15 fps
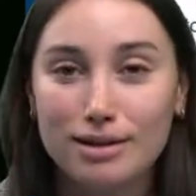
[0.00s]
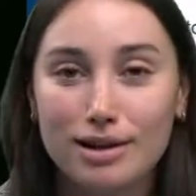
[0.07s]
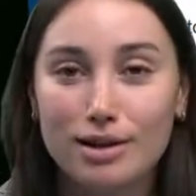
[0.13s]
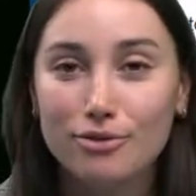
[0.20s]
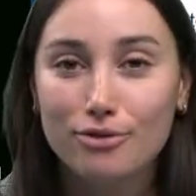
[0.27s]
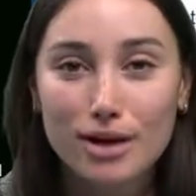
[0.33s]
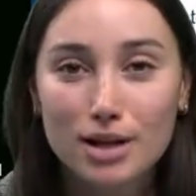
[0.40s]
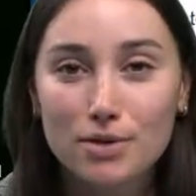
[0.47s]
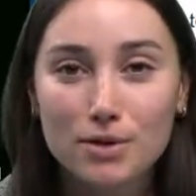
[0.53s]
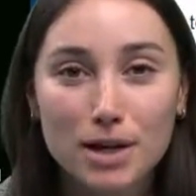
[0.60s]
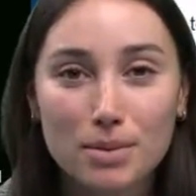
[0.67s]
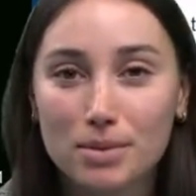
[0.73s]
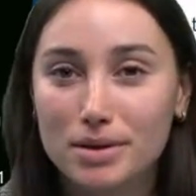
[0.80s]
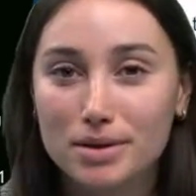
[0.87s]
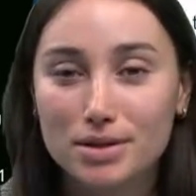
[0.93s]
a funny
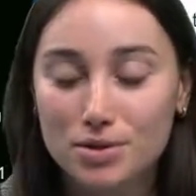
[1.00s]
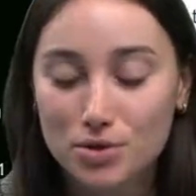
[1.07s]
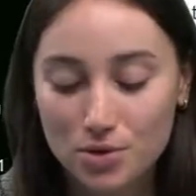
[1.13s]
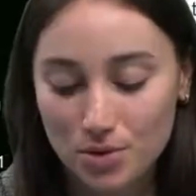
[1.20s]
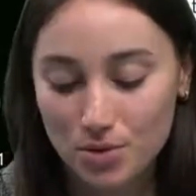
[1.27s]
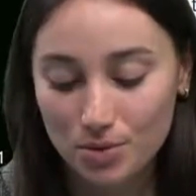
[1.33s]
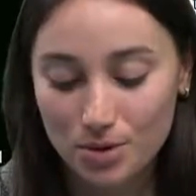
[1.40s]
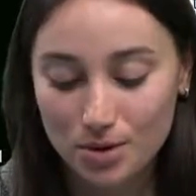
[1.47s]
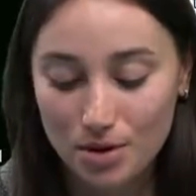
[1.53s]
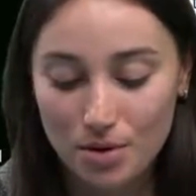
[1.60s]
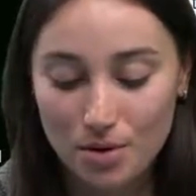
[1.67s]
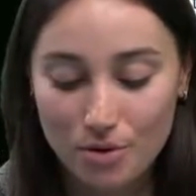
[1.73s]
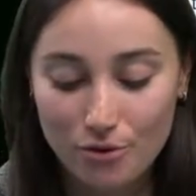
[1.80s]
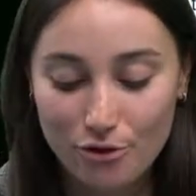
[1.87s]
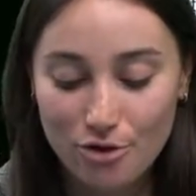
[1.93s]
way, but it's true.
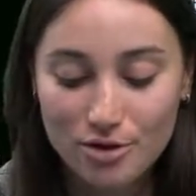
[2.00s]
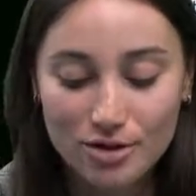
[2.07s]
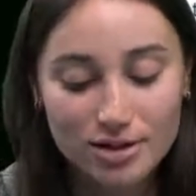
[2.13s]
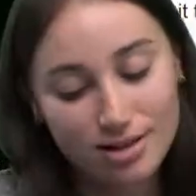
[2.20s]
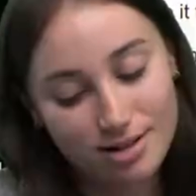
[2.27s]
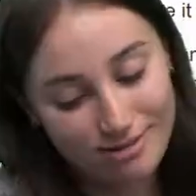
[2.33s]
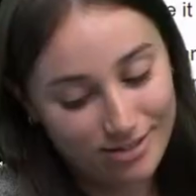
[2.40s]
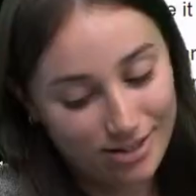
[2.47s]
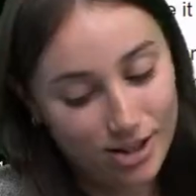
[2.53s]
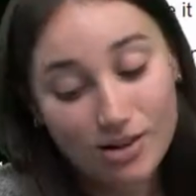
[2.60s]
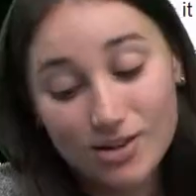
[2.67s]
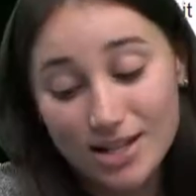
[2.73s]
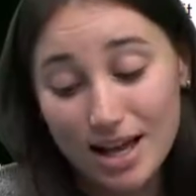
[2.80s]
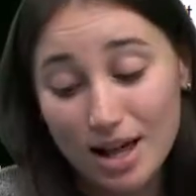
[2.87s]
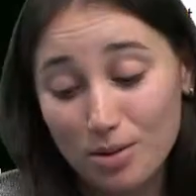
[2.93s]
So first you
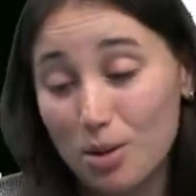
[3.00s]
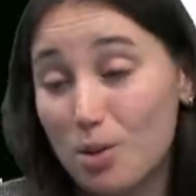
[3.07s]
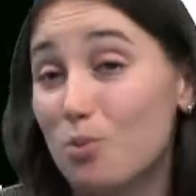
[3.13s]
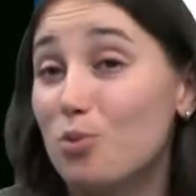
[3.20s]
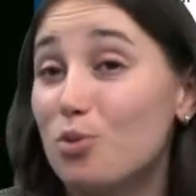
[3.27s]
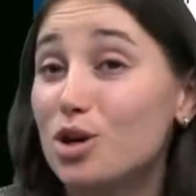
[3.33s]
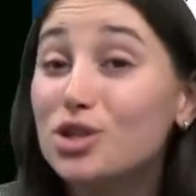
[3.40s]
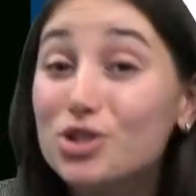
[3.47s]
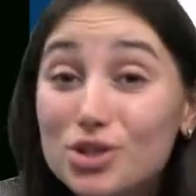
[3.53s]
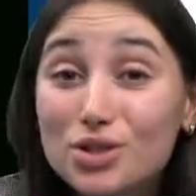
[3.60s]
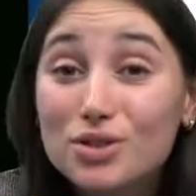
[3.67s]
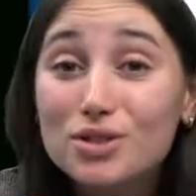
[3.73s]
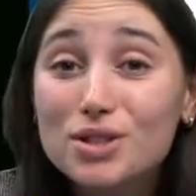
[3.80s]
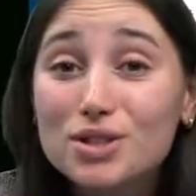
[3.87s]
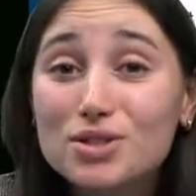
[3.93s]
tell them what you're
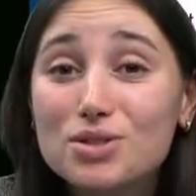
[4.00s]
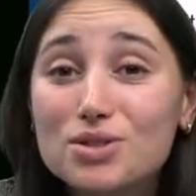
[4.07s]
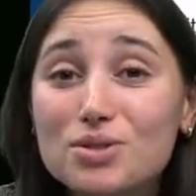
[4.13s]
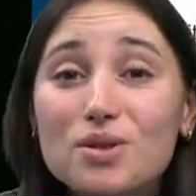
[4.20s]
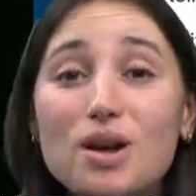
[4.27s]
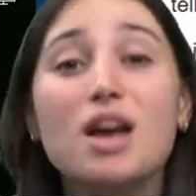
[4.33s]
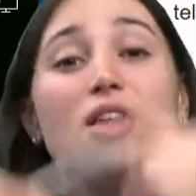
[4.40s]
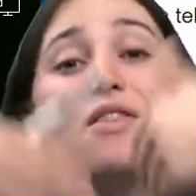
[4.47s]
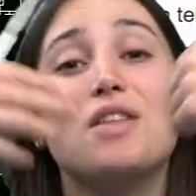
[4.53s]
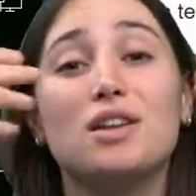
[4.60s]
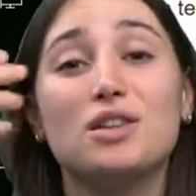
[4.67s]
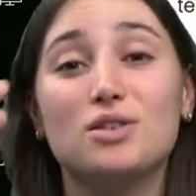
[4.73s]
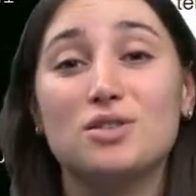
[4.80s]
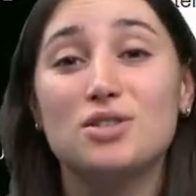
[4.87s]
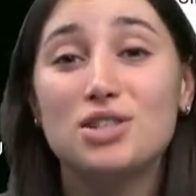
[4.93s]
going to do,
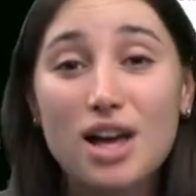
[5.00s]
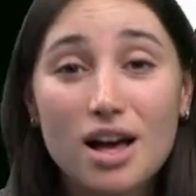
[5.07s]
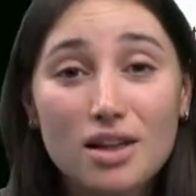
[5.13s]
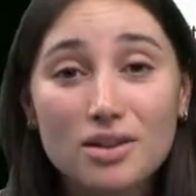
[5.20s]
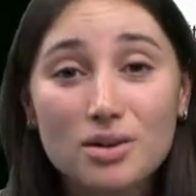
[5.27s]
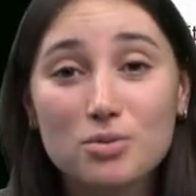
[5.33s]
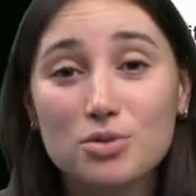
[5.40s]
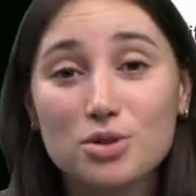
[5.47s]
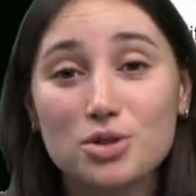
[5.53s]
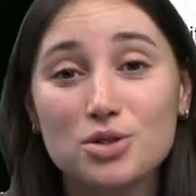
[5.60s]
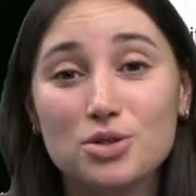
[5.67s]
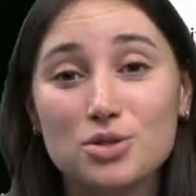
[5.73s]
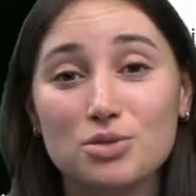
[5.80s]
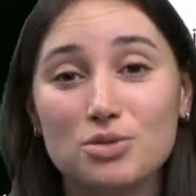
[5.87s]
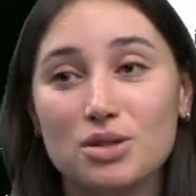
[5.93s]
then you tell them what you're
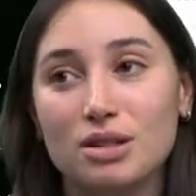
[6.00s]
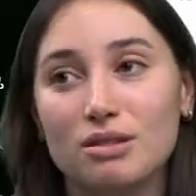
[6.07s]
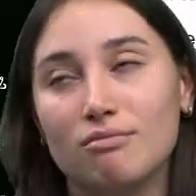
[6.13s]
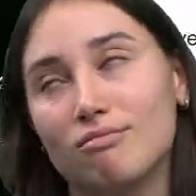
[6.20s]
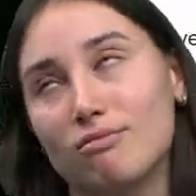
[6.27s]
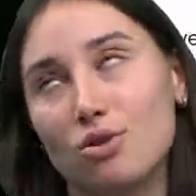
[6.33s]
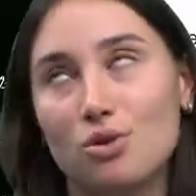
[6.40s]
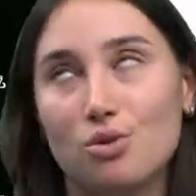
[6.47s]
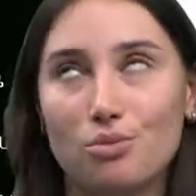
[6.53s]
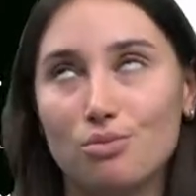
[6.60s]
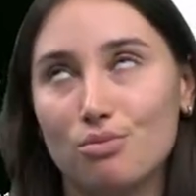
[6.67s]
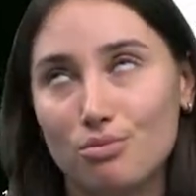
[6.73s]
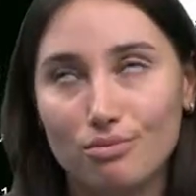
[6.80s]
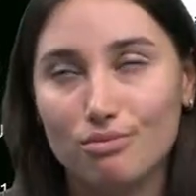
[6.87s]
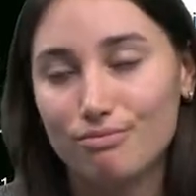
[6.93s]
doing or
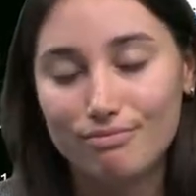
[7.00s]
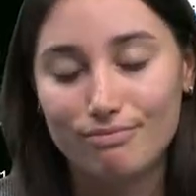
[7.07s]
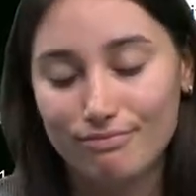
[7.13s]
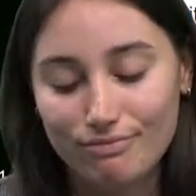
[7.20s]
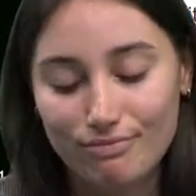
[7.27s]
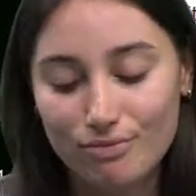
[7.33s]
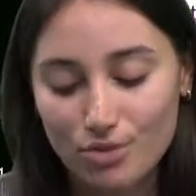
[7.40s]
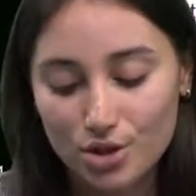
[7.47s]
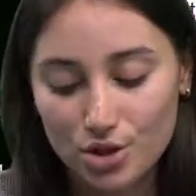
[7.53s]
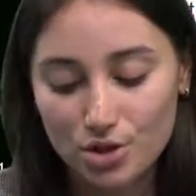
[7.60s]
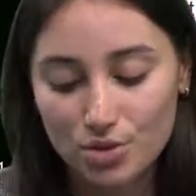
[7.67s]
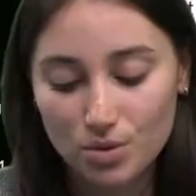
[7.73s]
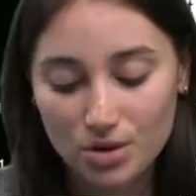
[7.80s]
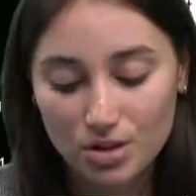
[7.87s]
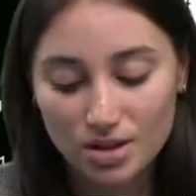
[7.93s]
what
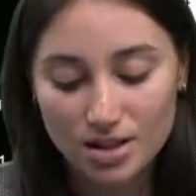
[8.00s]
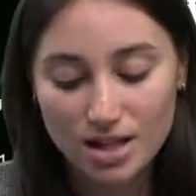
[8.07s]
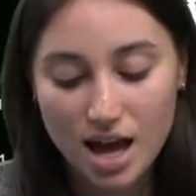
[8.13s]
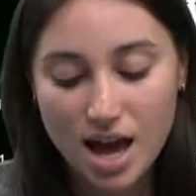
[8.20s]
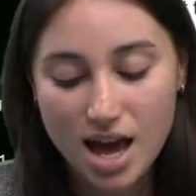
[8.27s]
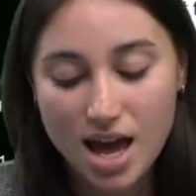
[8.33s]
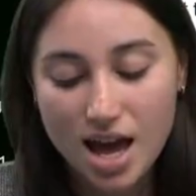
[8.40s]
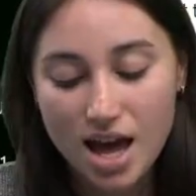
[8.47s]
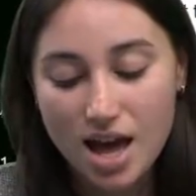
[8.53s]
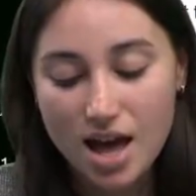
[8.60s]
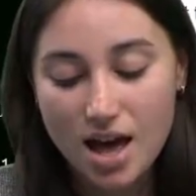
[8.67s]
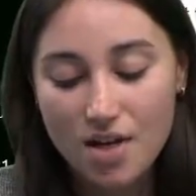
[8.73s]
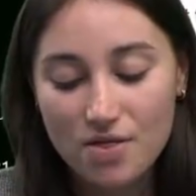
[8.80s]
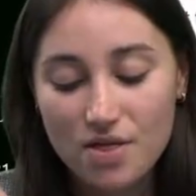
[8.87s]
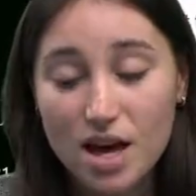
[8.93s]
you want to say,
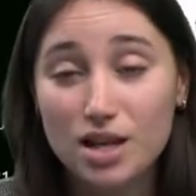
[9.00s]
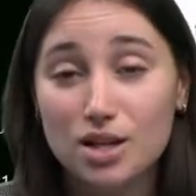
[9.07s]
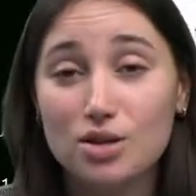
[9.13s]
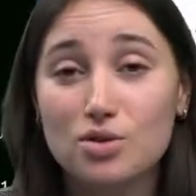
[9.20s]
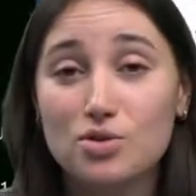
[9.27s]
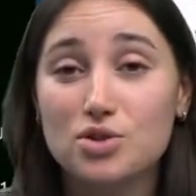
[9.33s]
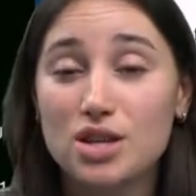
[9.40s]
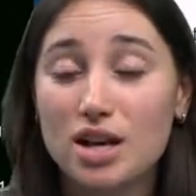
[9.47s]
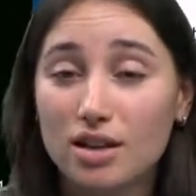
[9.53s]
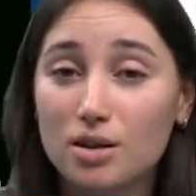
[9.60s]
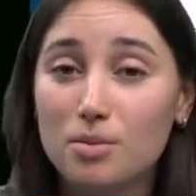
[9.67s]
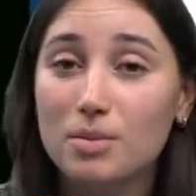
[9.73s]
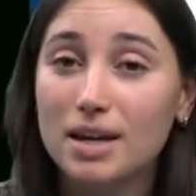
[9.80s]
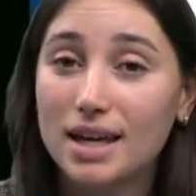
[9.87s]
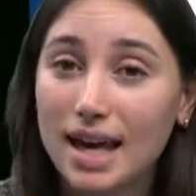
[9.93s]
and then you tell
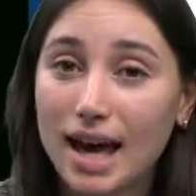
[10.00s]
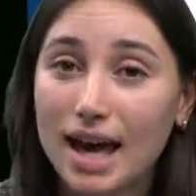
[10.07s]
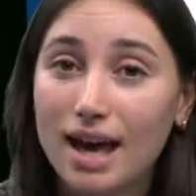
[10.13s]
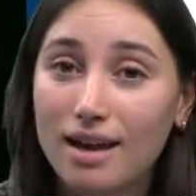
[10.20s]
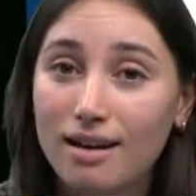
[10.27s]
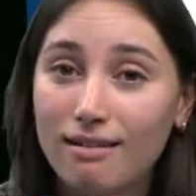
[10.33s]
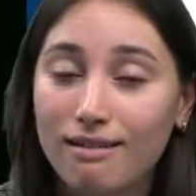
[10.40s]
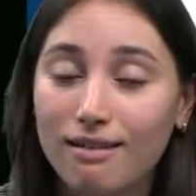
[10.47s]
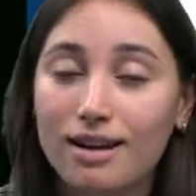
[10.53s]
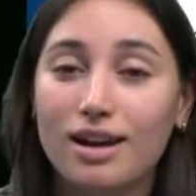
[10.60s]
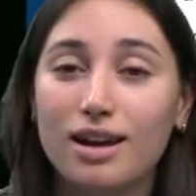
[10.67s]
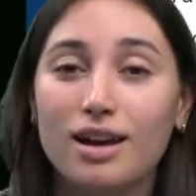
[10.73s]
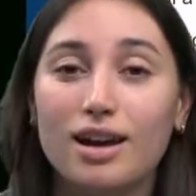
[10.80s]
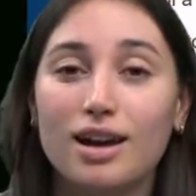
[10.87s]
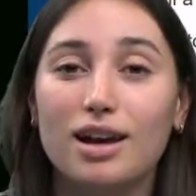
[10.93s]
them again
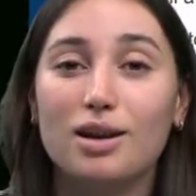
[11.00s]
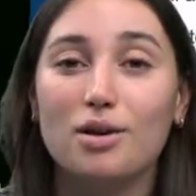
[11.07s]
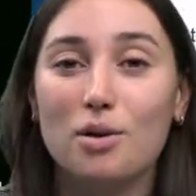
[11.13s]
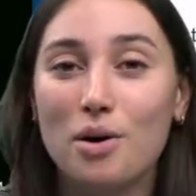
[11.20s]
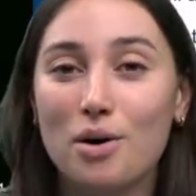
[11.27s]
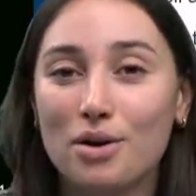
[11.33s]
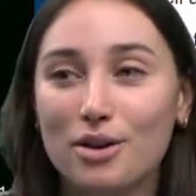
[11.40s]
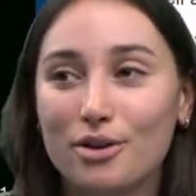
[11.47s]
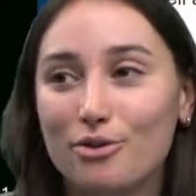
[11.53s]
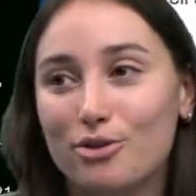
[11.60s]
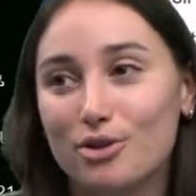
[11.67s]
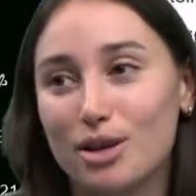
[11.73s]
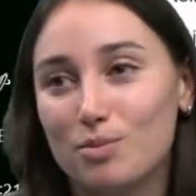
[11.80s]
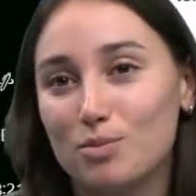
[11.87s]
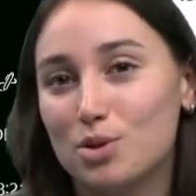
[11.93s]
in order
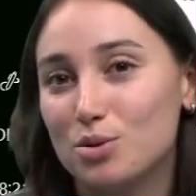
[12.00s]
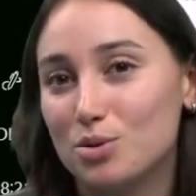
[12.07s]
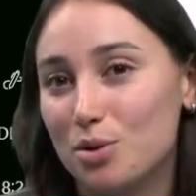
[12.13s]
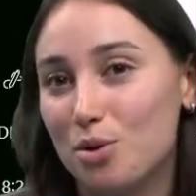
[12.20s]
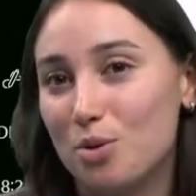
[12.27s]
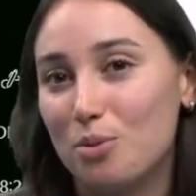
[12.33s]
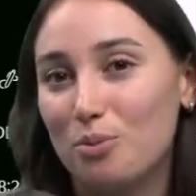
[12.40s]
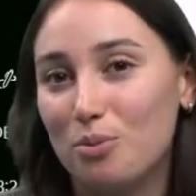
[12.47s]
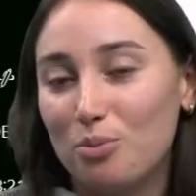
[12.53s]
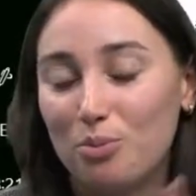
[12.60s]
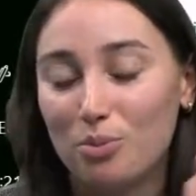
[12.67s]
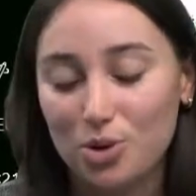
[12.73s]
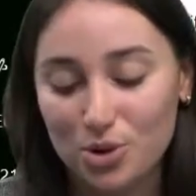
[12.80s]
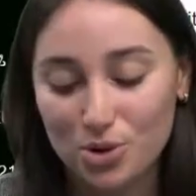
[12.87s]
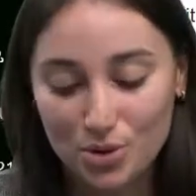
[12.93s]
for them to know
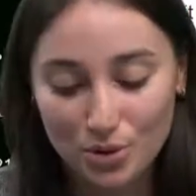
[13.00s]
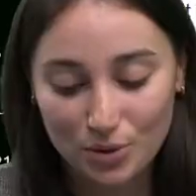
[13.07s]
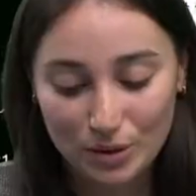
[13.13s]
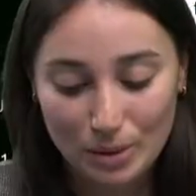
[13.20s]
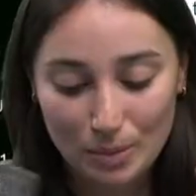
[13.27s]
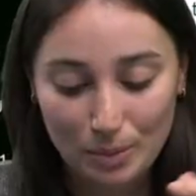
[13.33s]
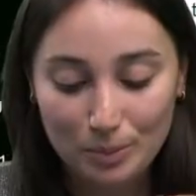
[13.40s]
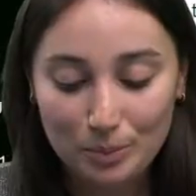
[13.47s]
what you told them.